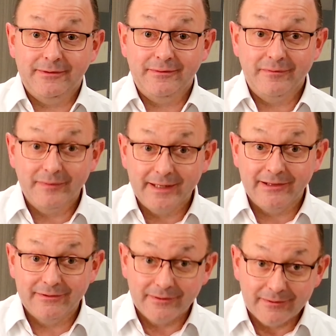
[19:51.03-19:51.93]

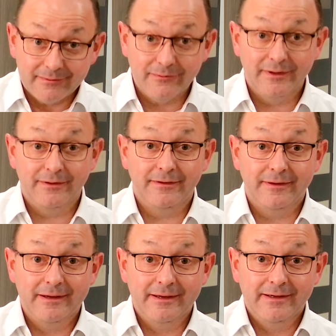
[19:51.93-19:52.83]
meet with
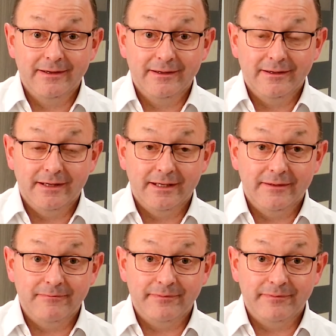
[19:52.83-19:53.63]
the